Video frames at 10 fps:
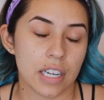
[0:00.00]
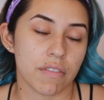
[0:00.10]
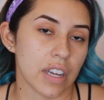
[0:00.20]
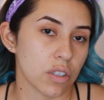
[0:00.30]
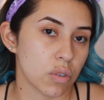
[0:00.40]

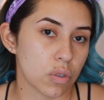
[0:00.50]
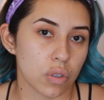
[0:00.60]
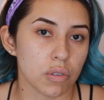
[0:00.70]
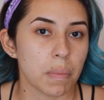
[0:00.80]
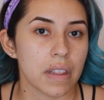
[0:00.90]
if that's
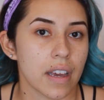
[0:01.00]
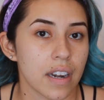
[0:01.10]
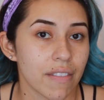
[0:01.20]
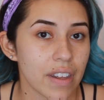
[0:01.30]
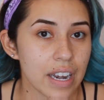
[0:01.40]
true by the
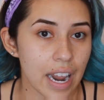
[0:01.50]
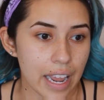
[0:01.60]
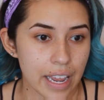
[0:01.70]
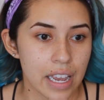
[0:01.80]
end of the night.